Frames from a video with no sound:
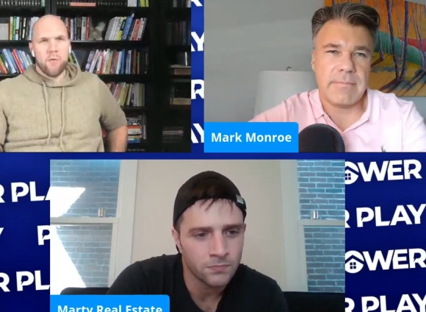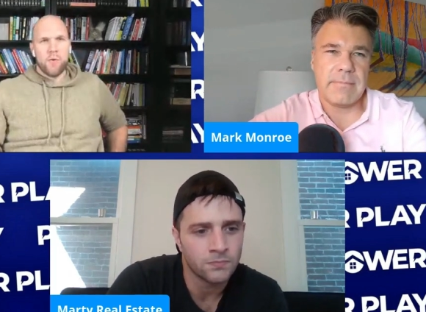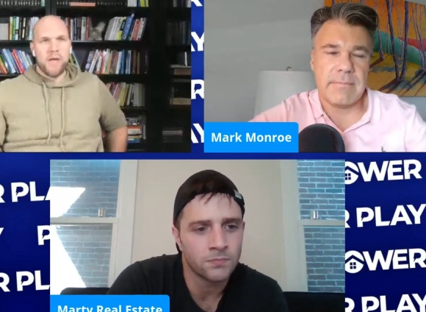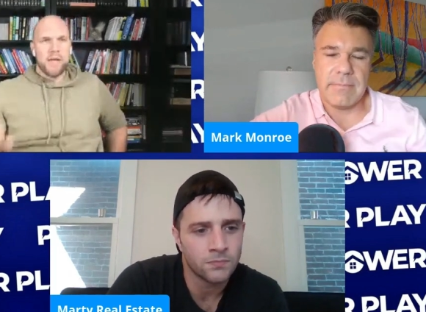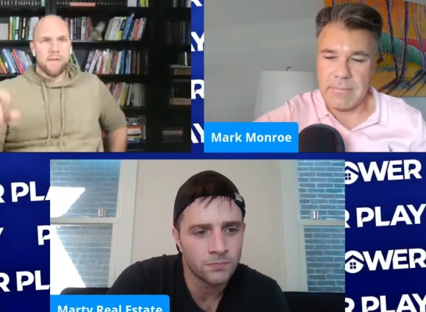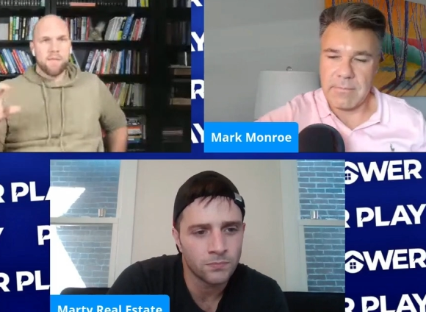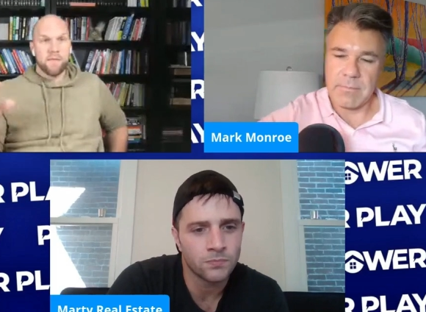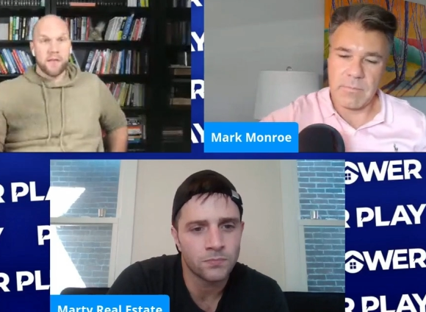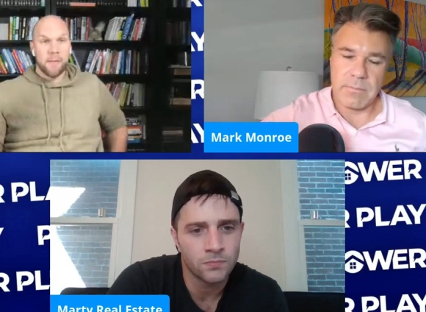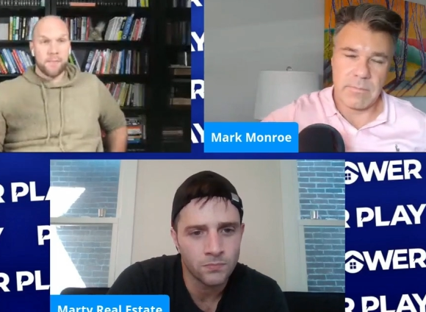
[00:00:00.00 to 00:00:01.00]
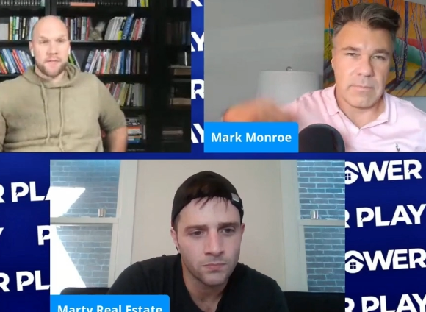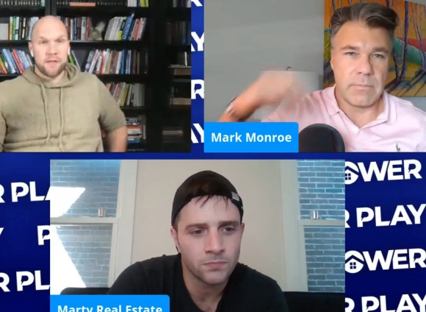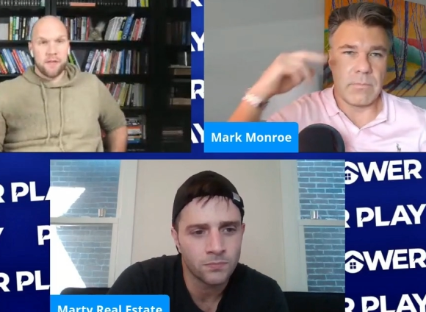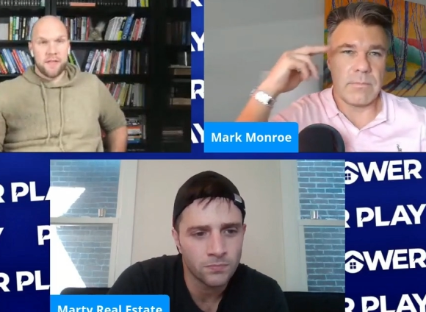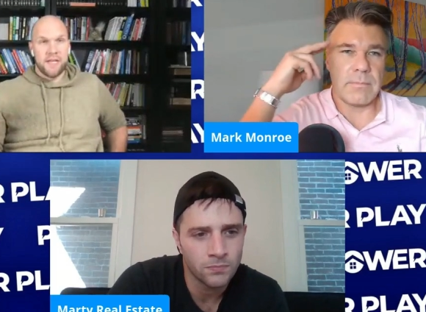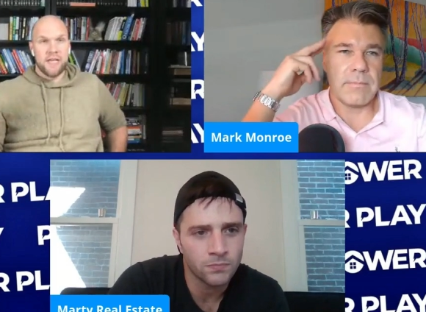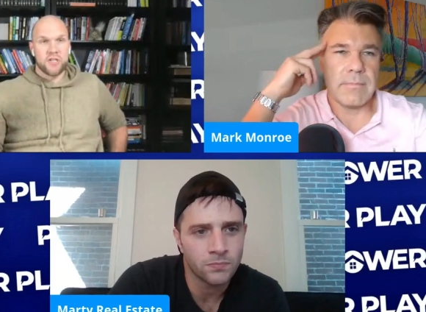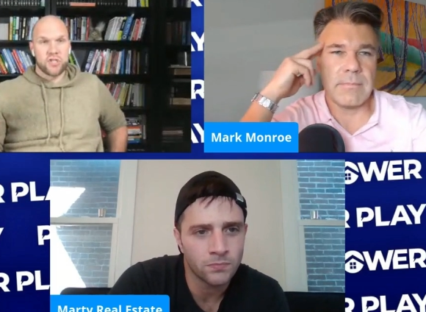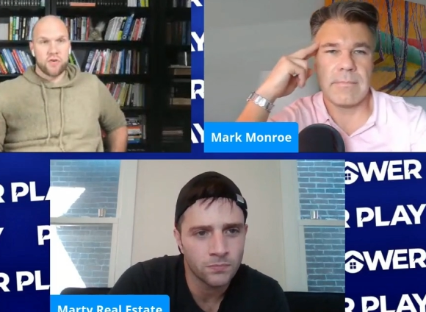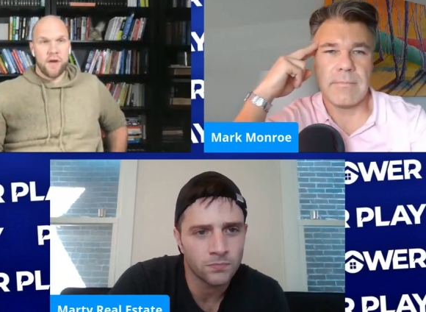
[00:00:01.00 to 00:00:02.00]
Speaker 1: We flipped the
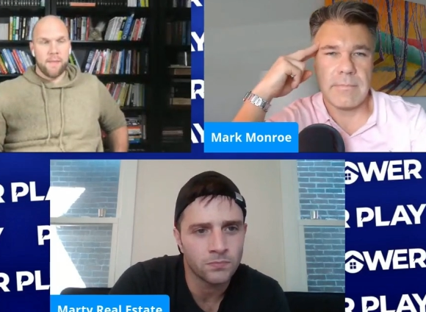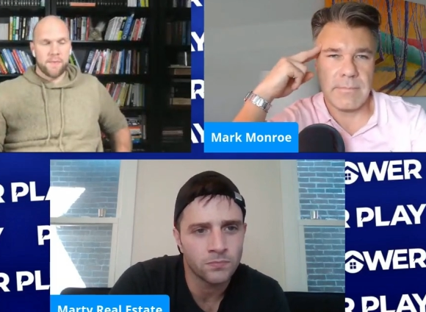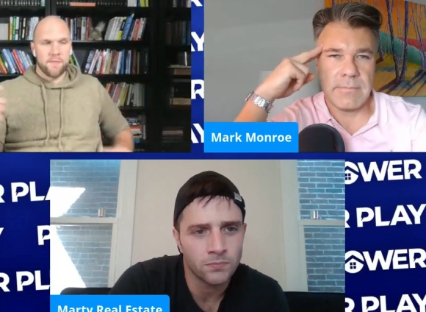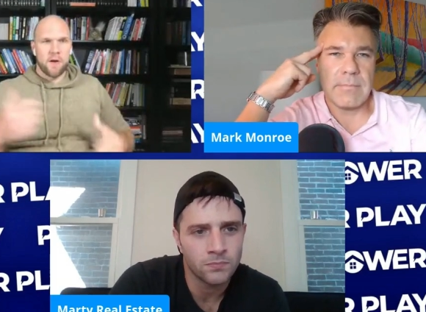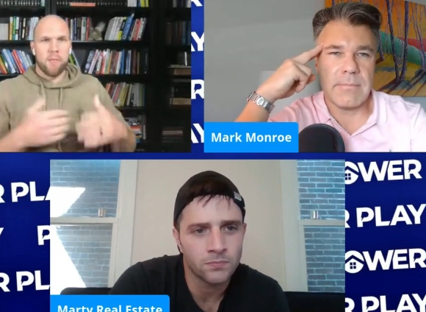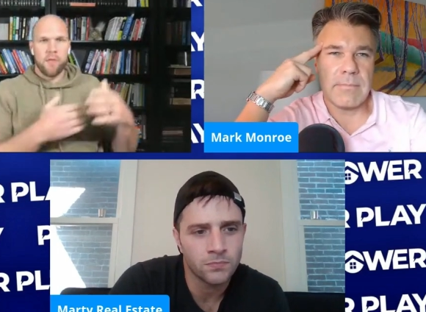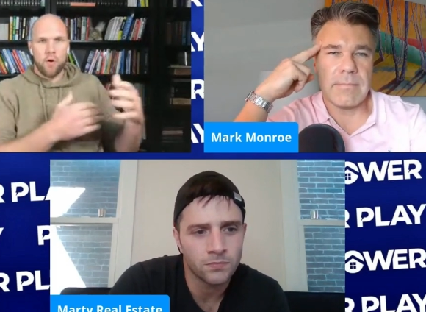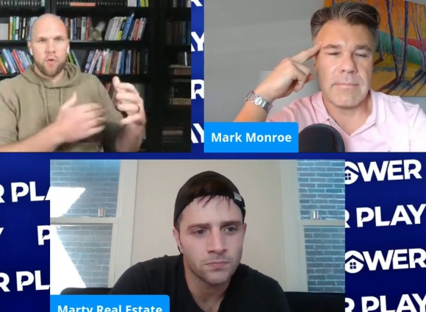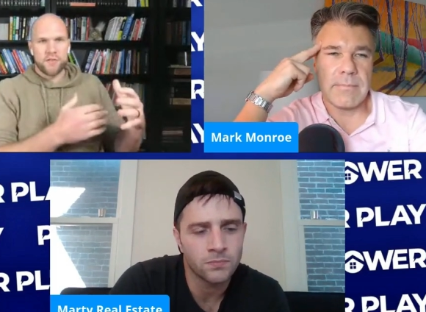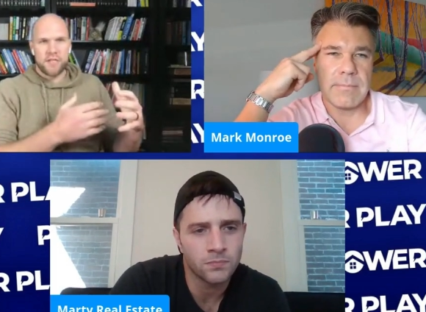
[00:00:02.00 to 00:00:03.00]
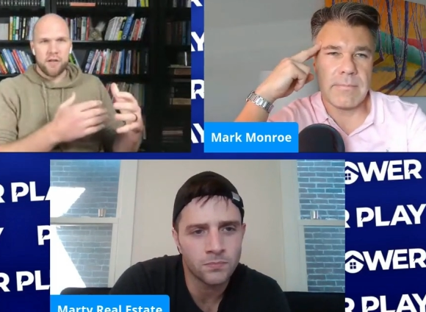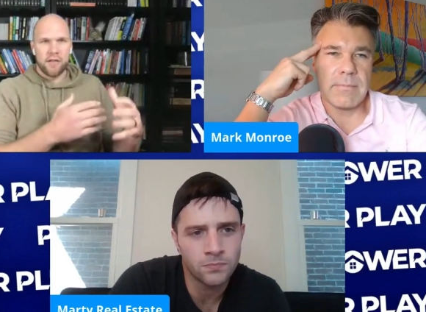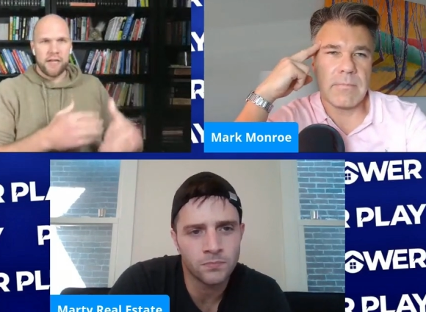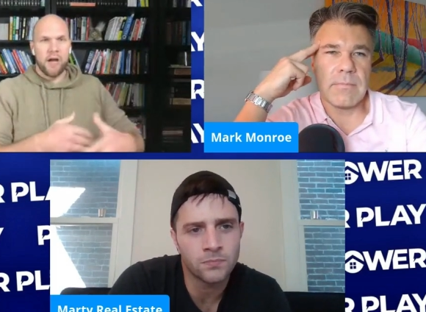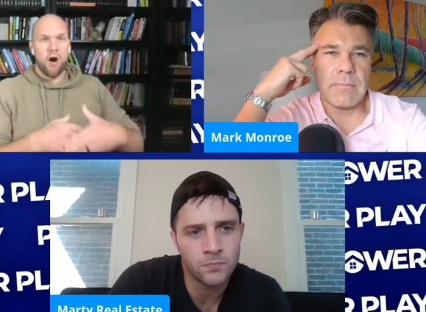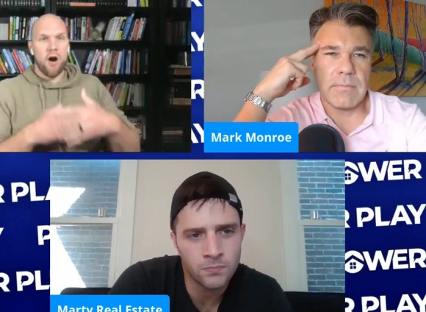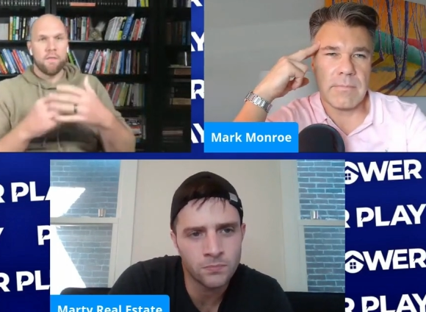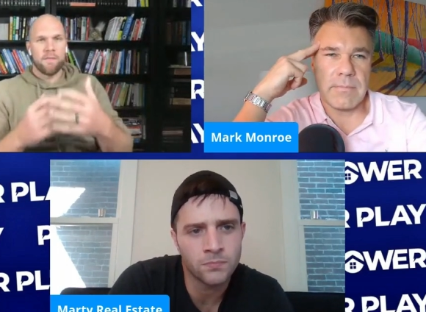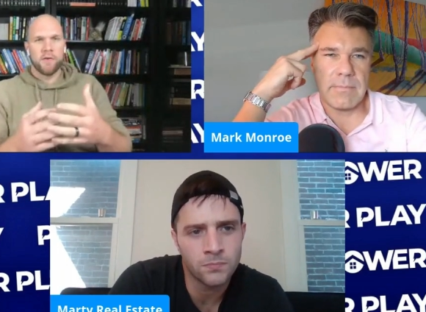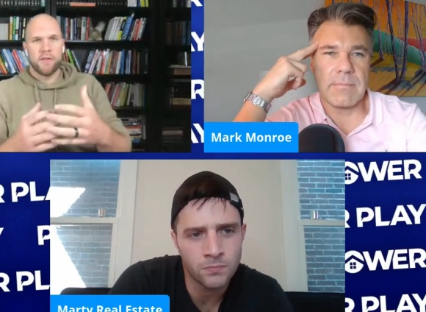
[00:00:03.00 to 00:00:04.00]
script from the wholesaling,
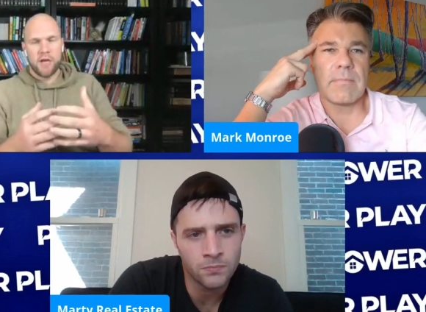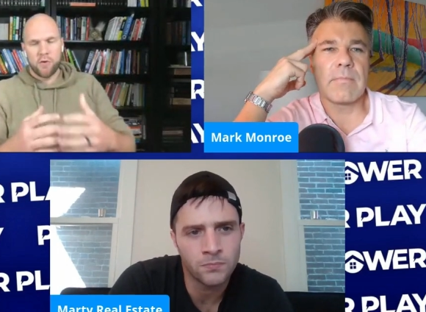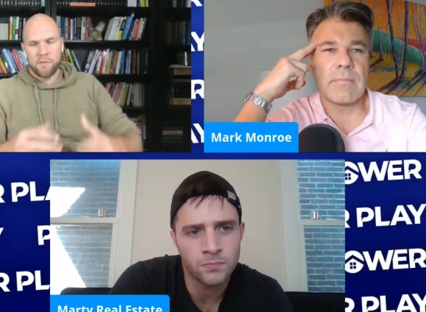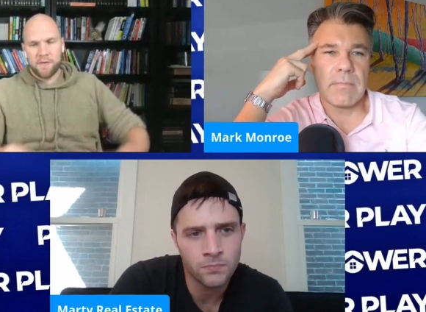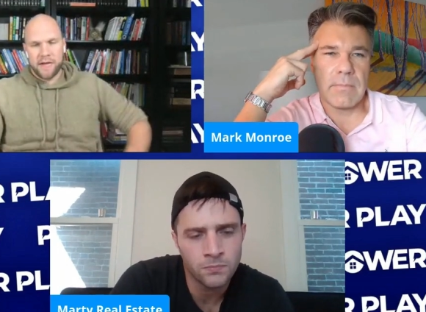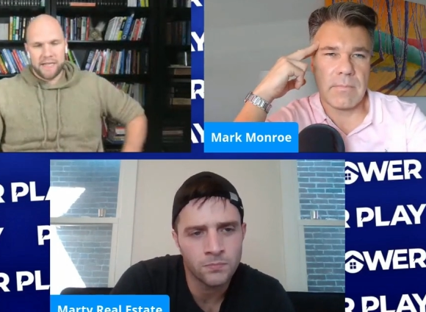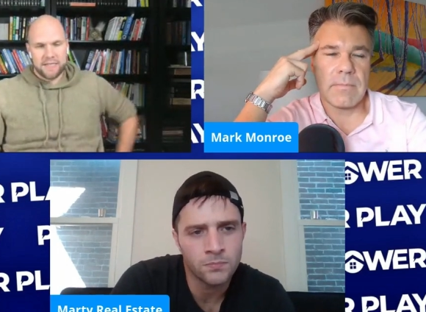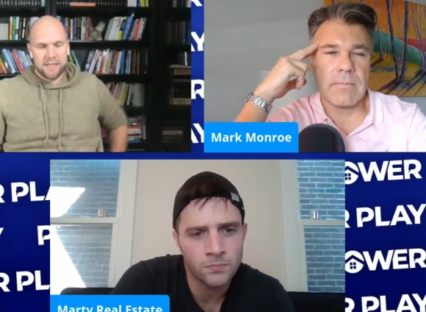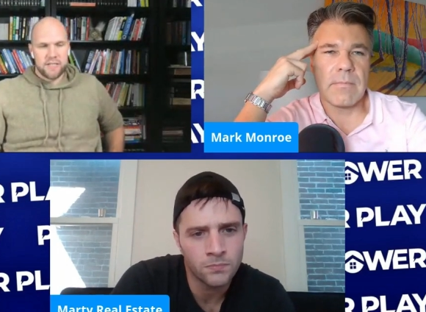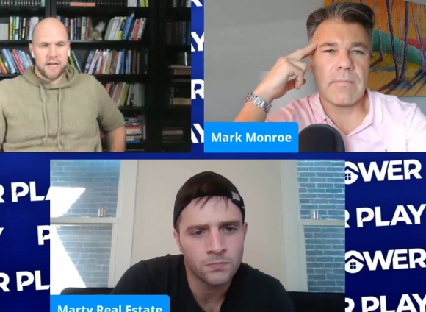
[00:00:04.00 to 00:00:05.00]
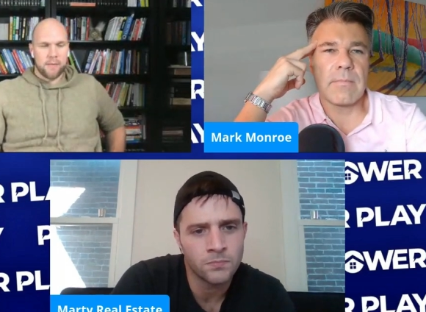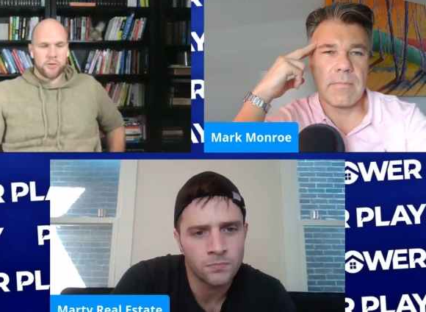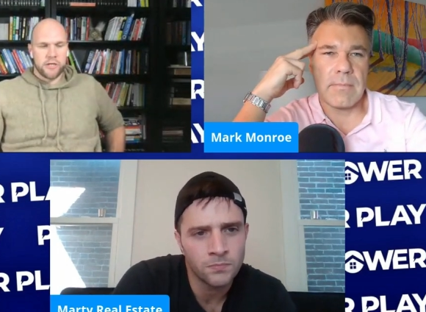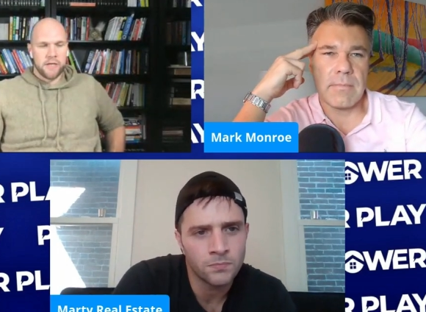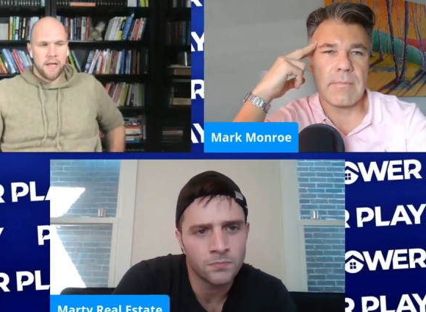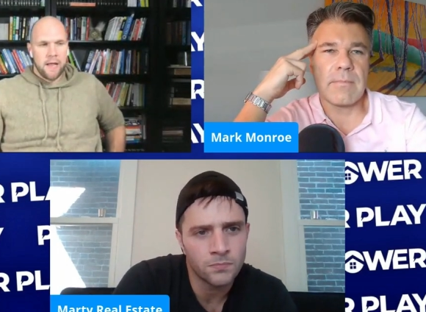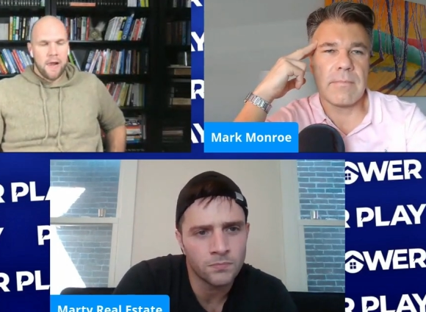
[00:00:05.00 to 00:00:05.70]
offered the owner finance lease option,